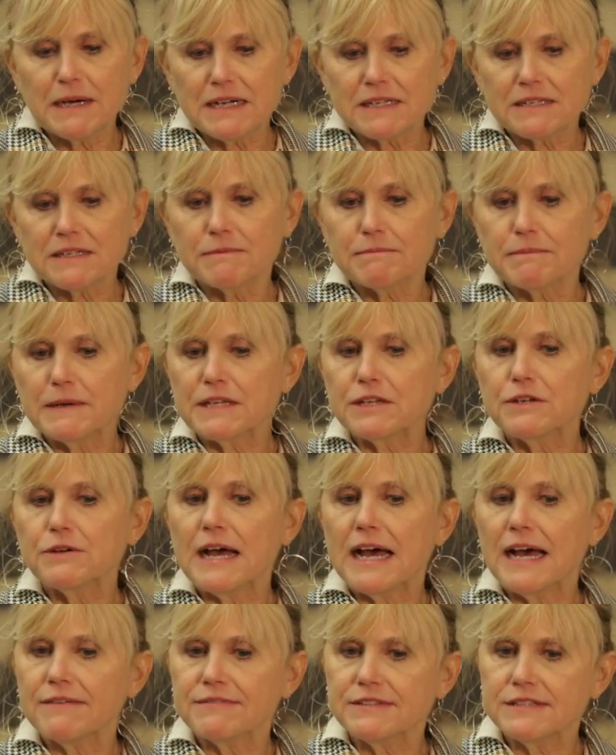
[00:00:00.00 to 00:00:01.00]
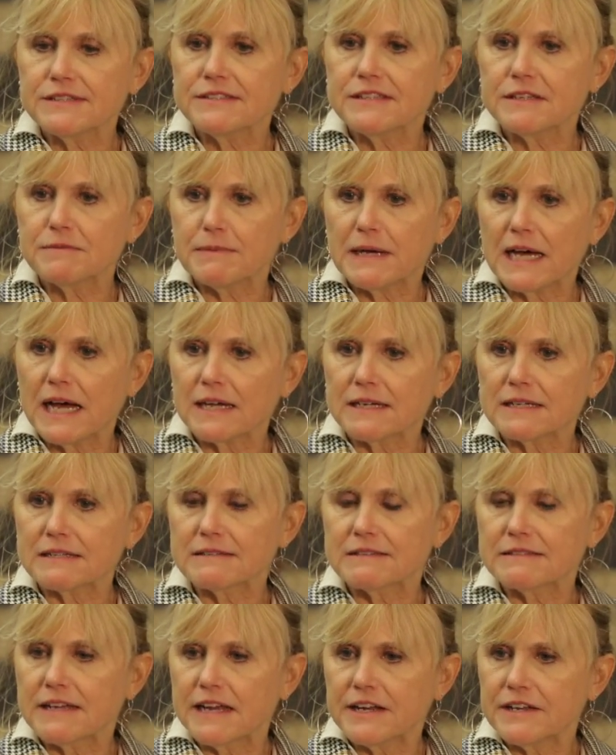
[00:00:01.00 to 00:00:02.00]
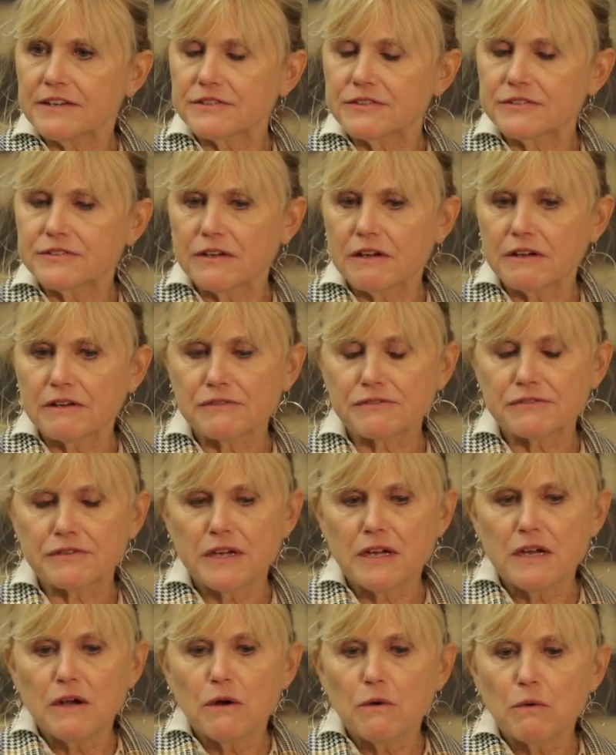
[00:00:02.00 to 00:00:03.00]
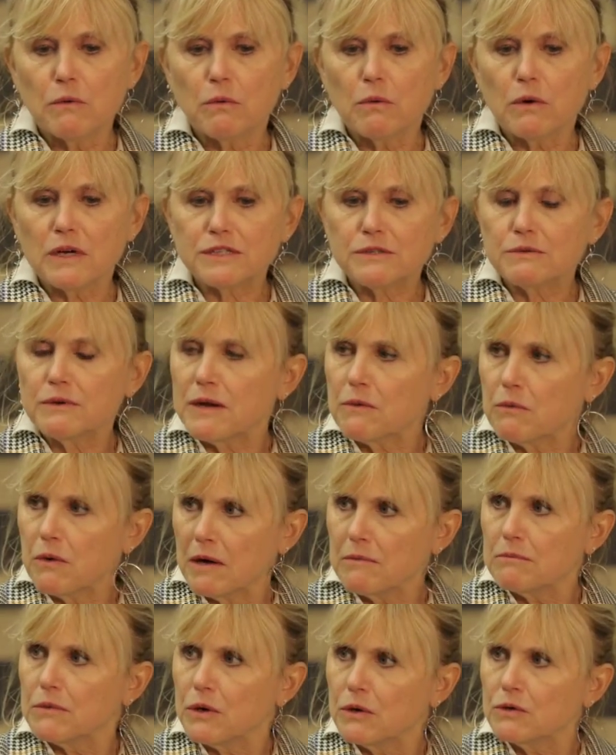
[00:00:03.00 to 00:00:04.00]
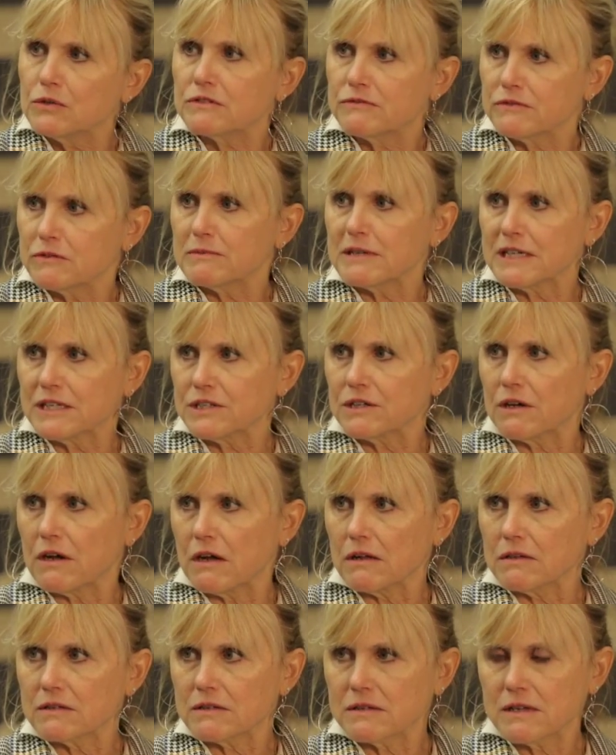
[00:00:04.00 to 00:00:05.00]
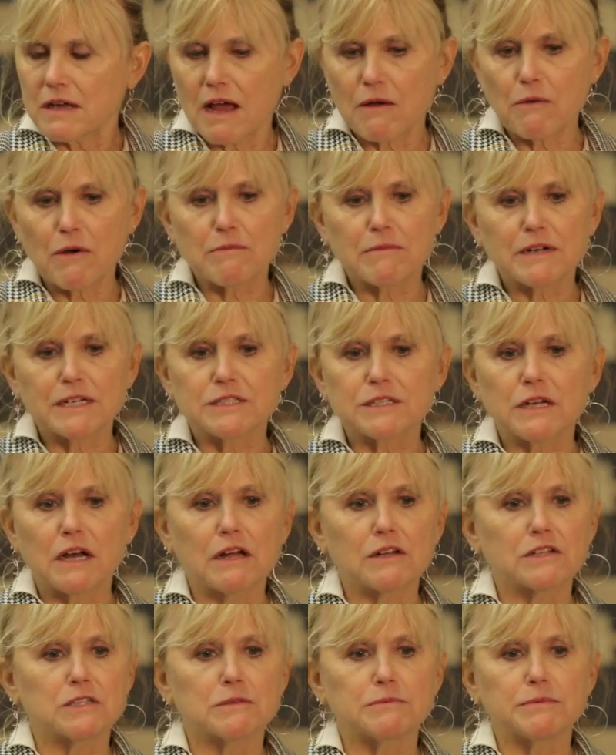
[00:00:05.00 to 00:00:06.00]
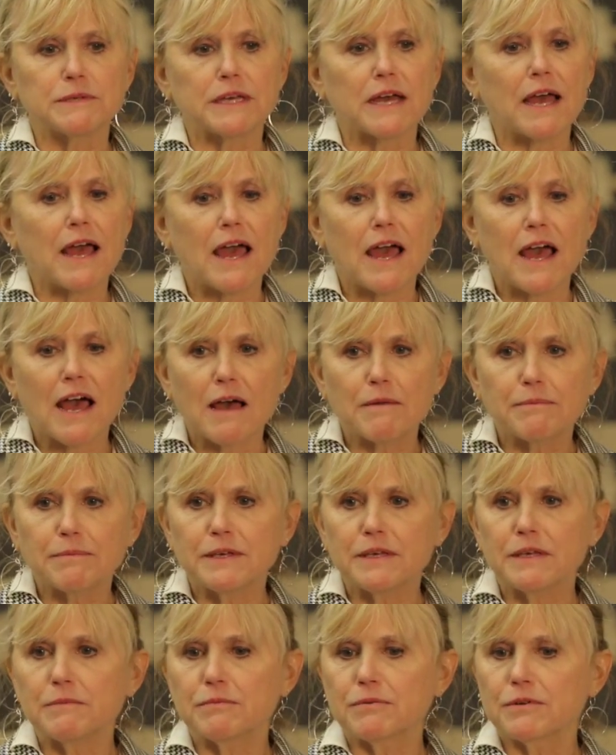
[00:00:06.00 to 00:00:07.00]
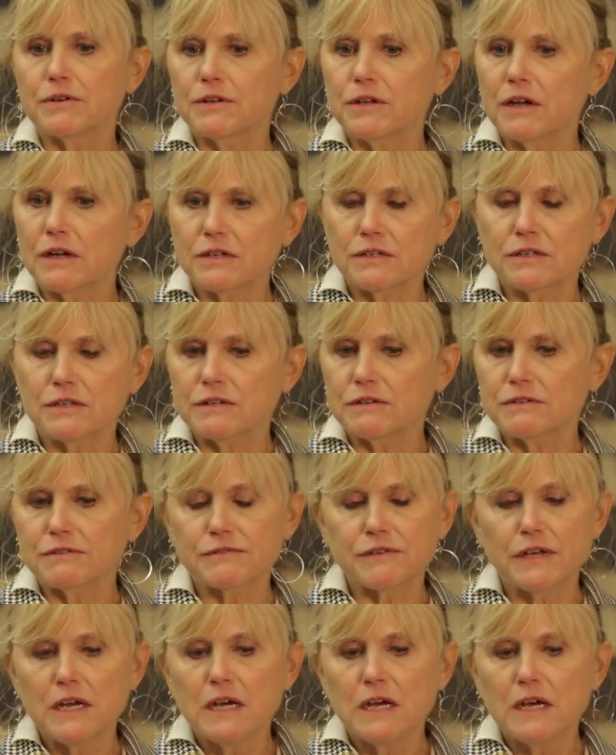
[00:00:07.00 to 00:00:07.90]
But you have to sit back and say to yourself, what do I want most for my child? I want my child to be a happy, productive